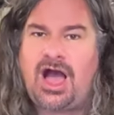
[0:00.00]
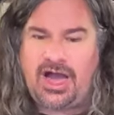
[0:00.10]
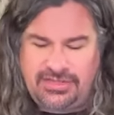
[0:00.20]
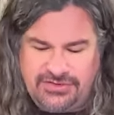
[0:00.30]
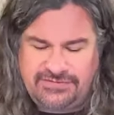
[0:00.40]

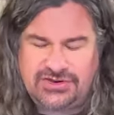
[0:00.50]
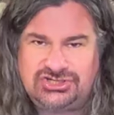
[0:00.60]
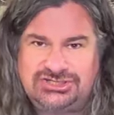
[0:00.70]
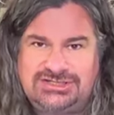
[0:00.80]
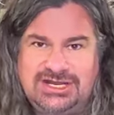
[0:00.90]
Other
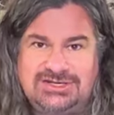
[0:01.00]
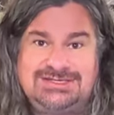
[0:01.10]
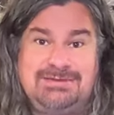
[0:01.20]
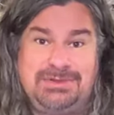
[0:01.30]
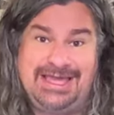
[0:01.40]
versions that are
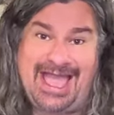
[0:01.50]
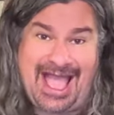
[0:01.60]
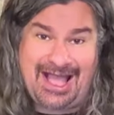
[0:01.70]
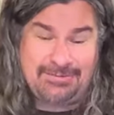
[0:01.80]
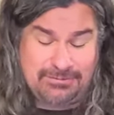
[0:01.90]
simply
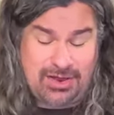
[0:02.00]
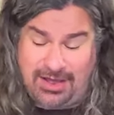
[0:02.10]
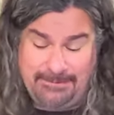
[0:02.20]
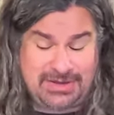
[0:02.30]
uh,